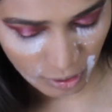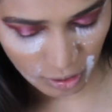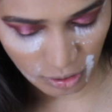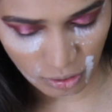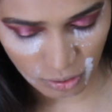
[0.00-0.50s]

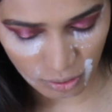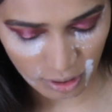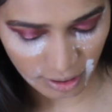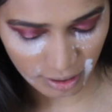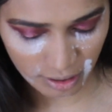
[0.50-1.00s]
going to do
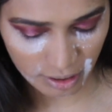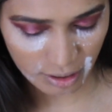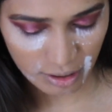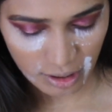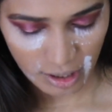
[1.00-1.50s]
it.
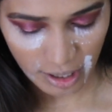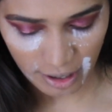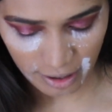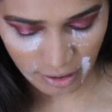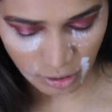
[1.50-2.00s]

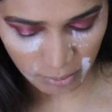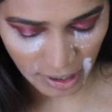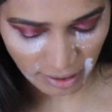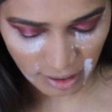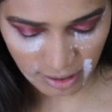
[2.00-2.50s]
And to
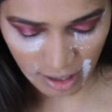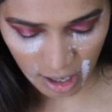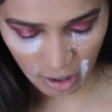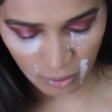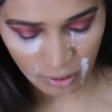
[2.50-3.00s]
blend this
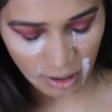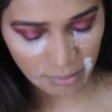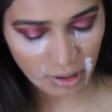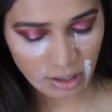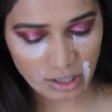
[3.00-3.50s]
out, I'm
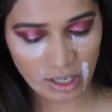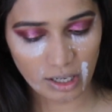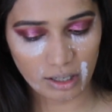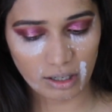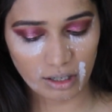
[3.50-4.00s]
going to
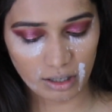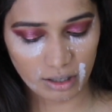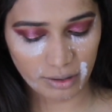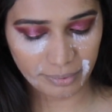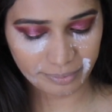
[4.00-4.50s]
take my